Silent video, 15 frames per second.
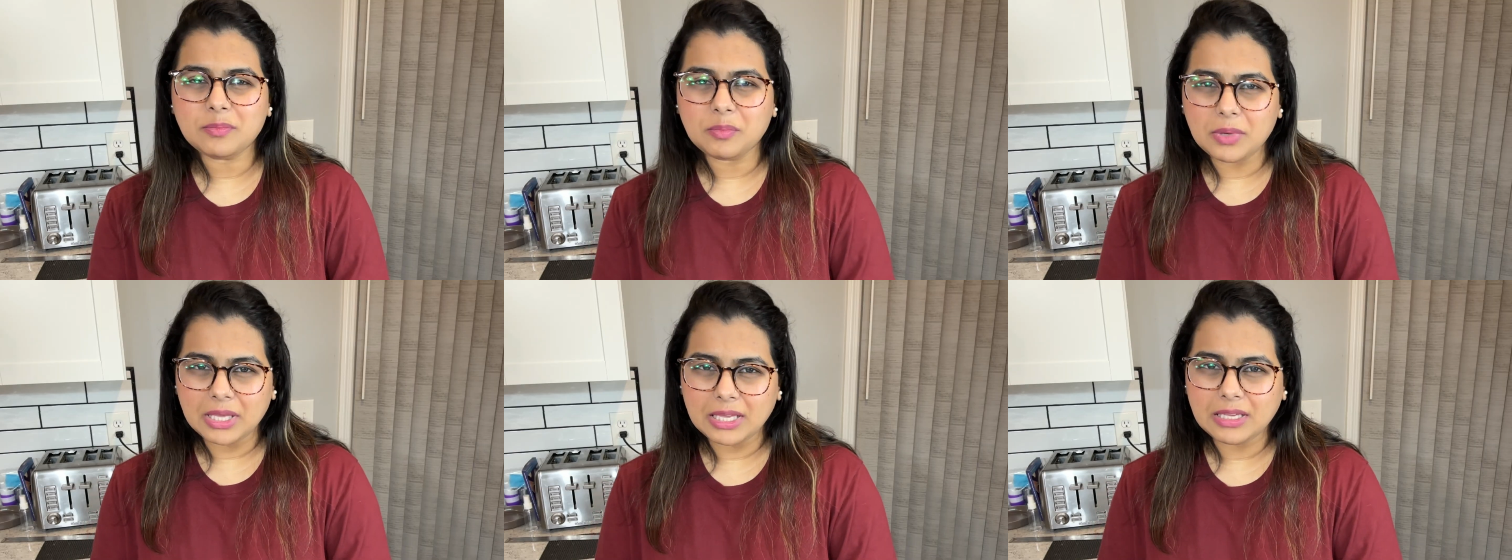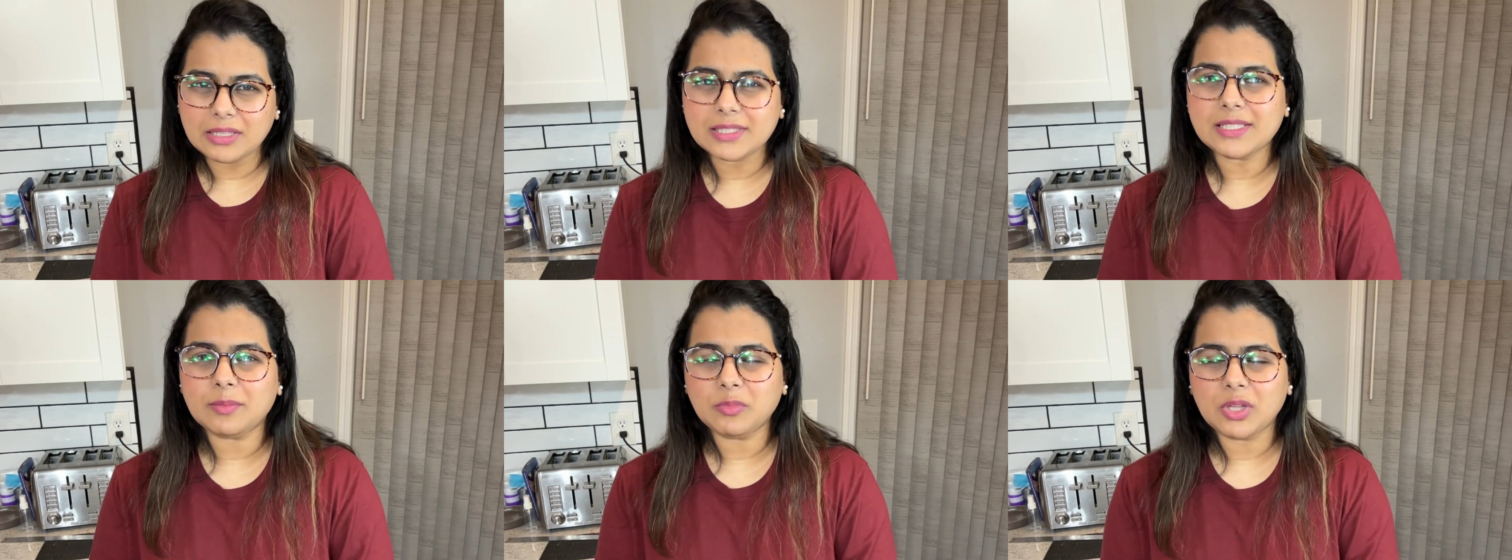make
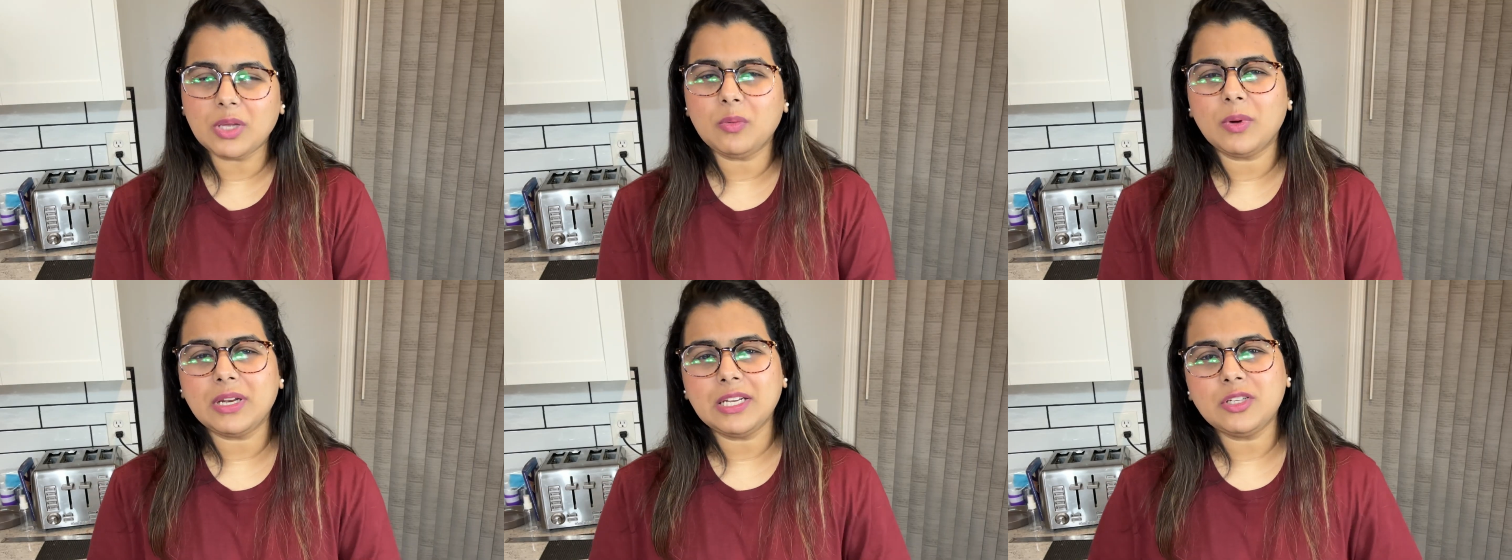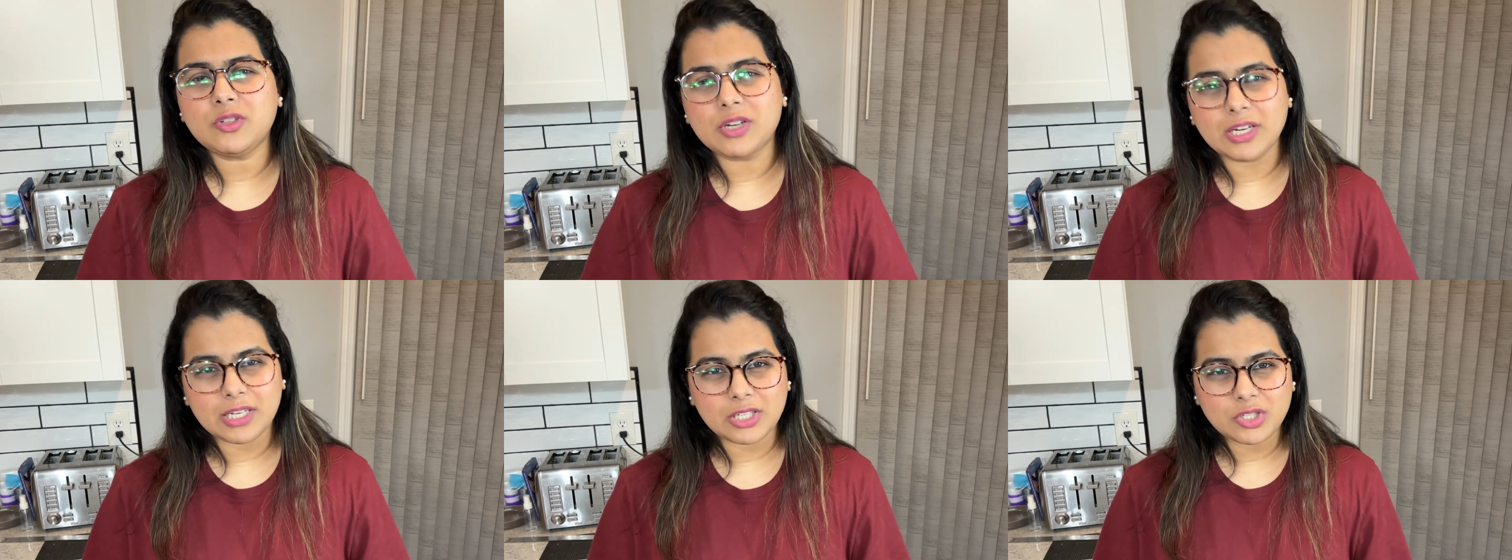something very
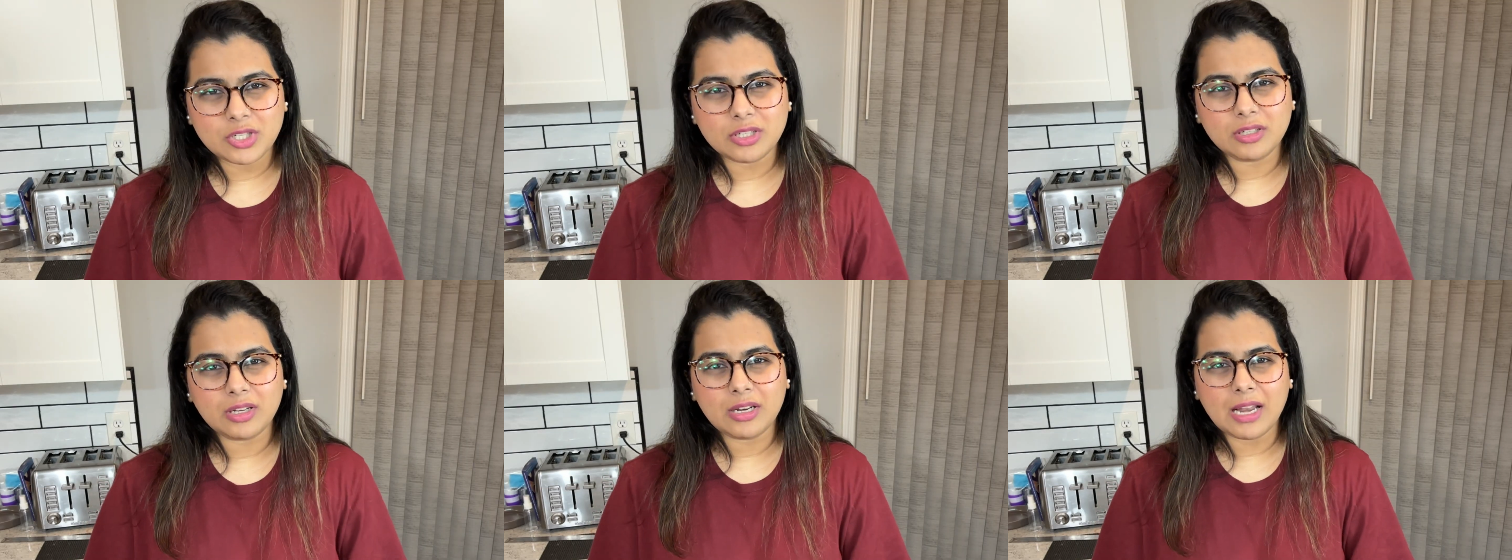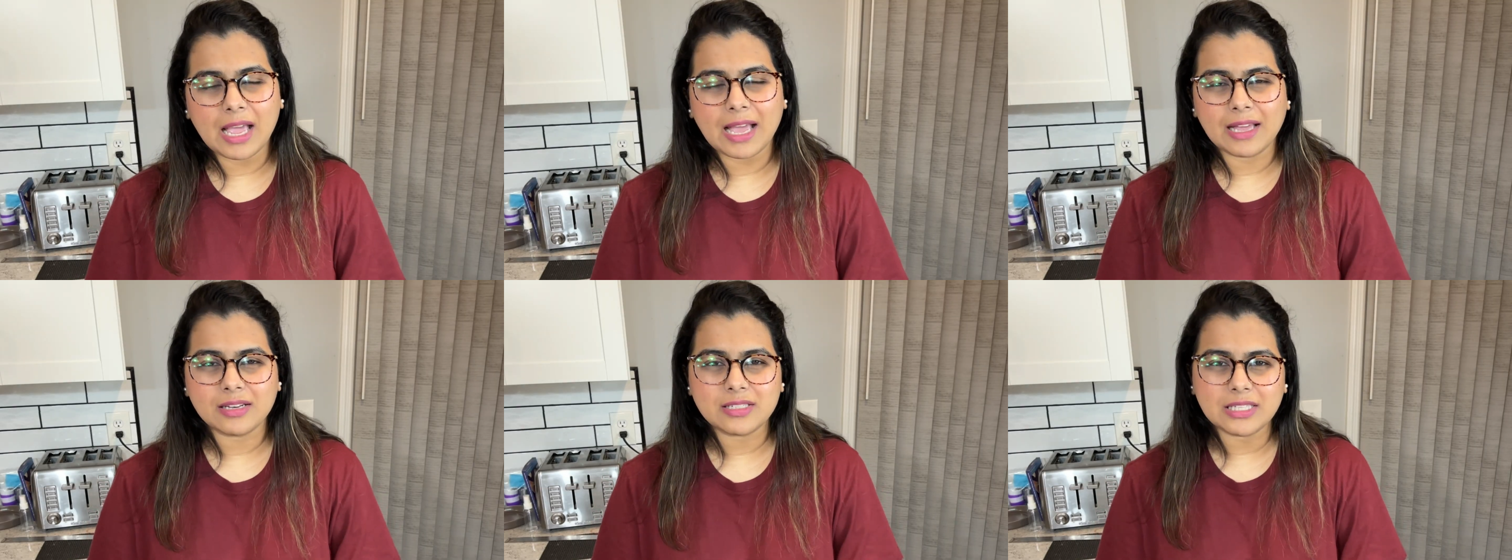traditional
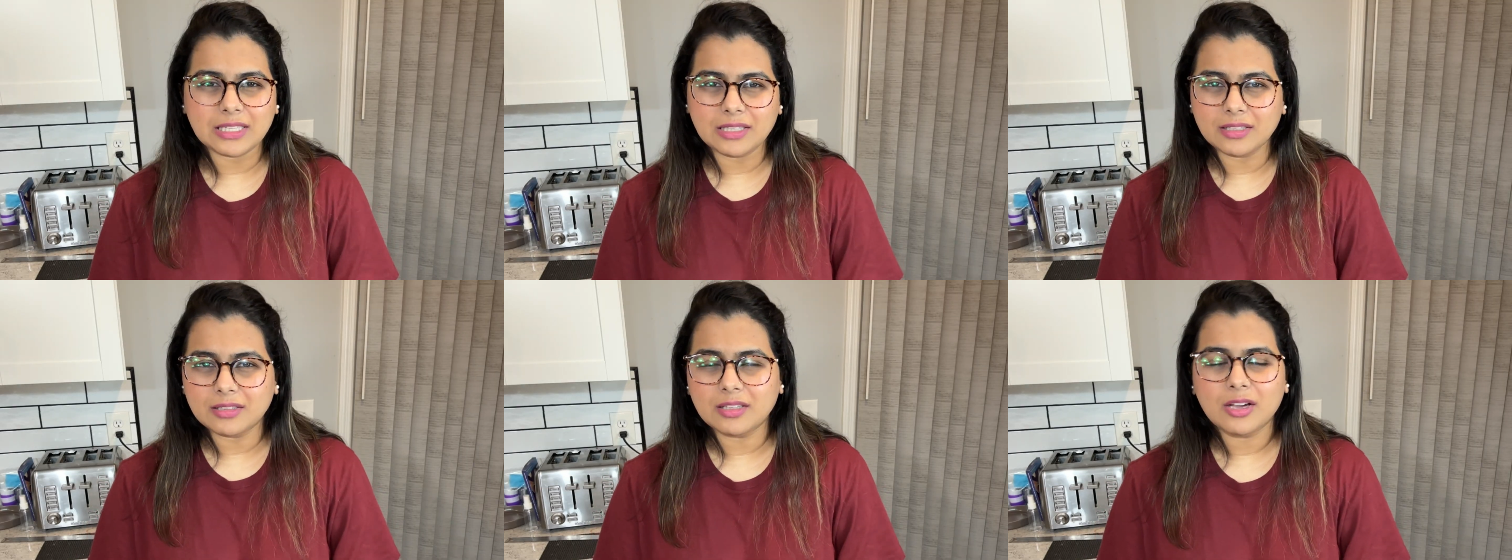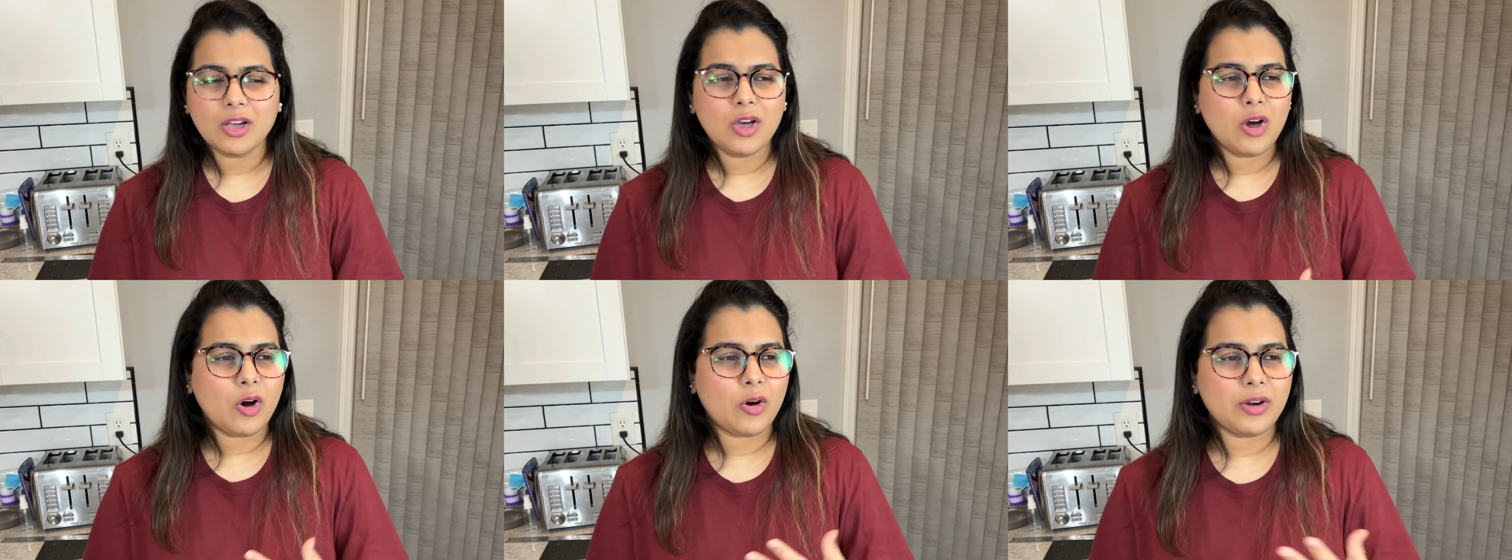at Eid
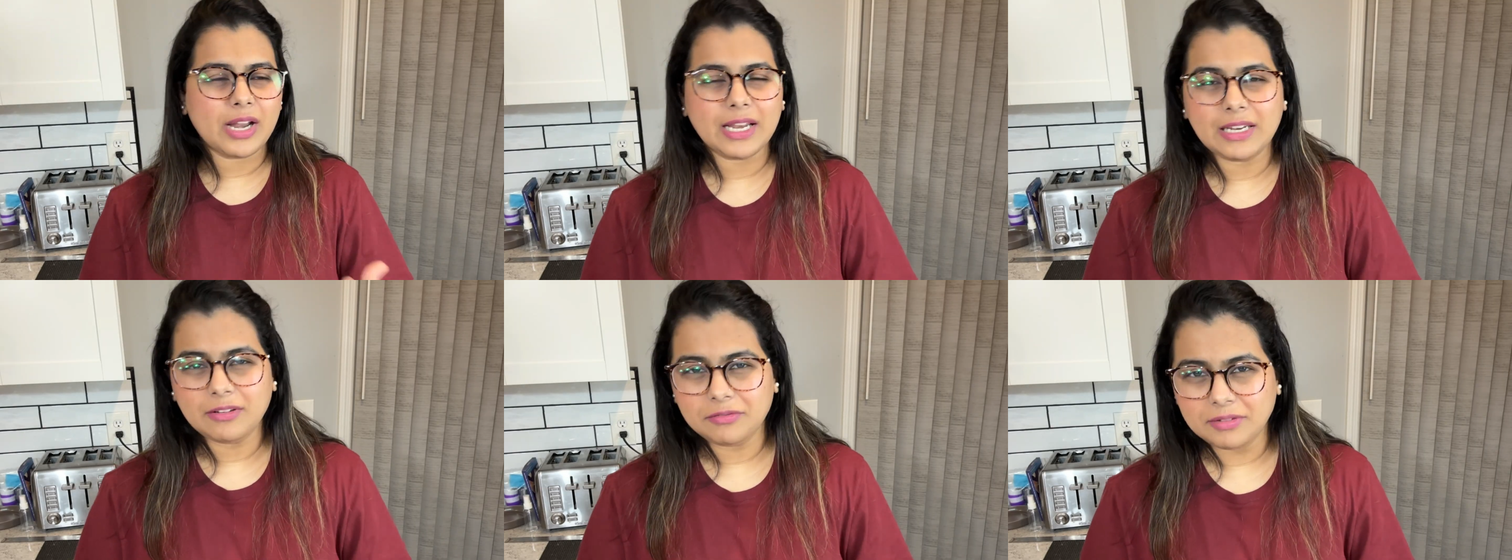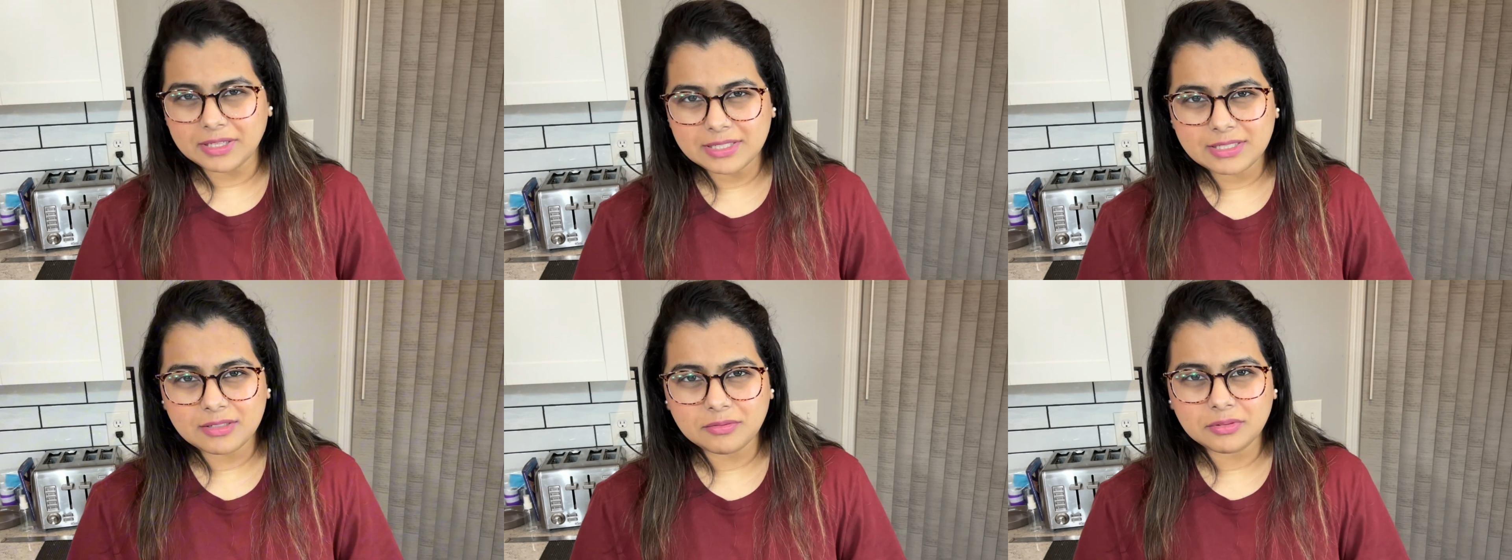or any
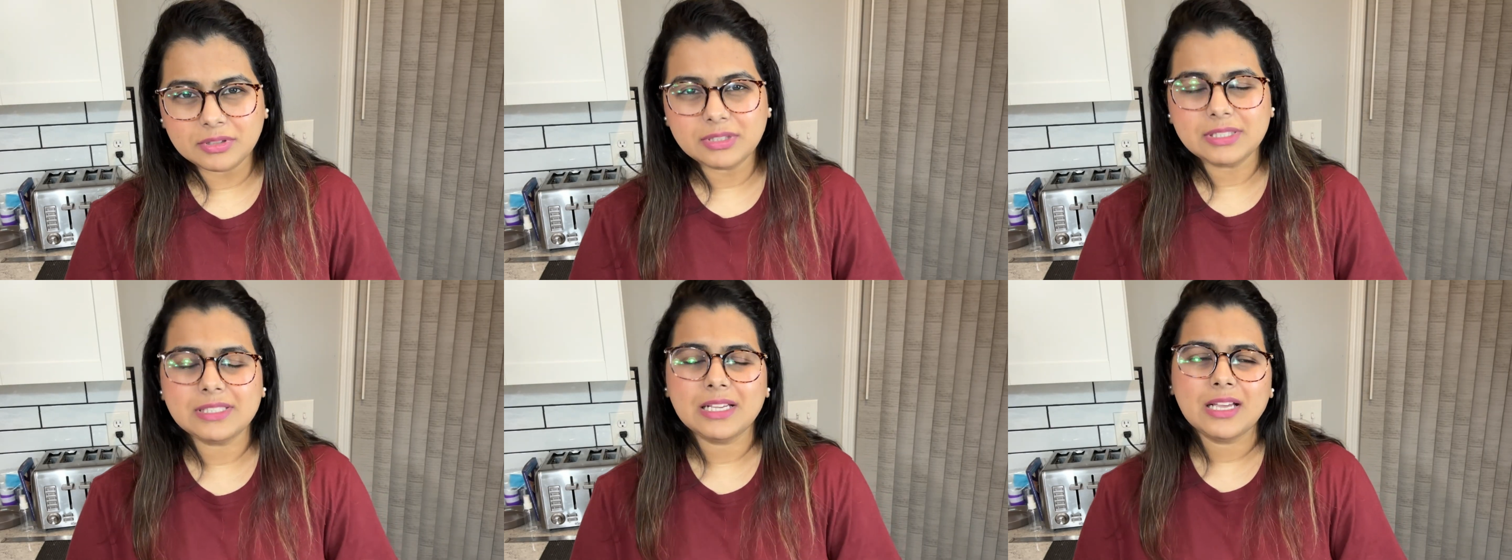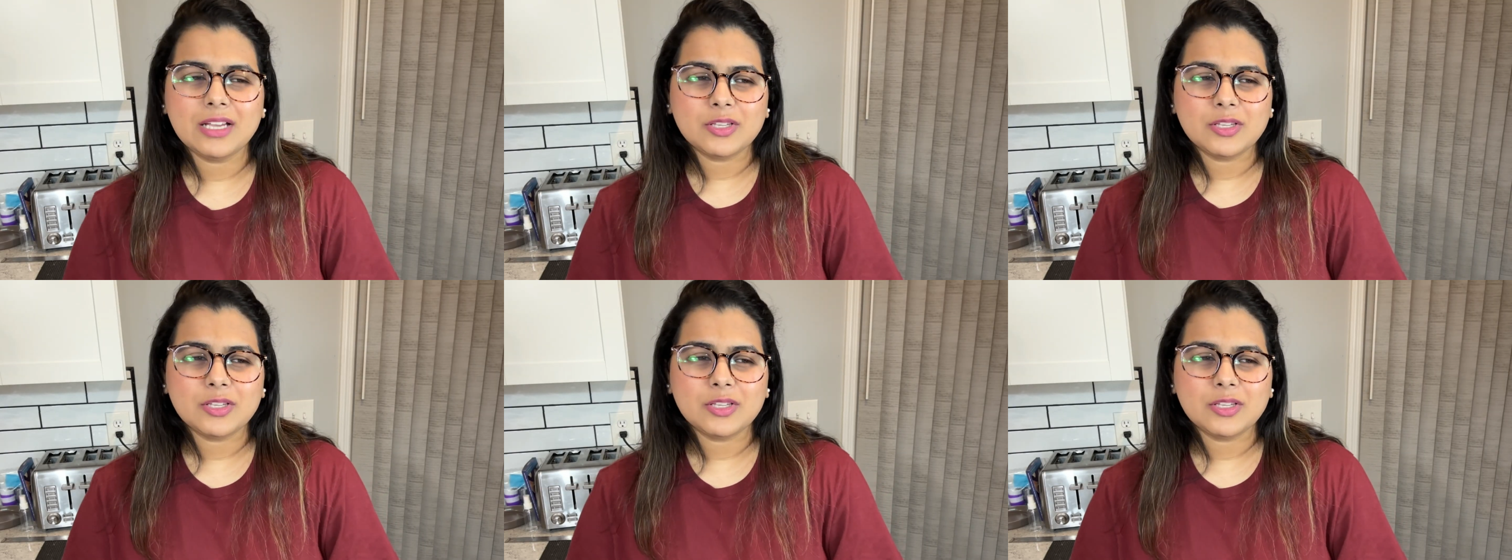festivals.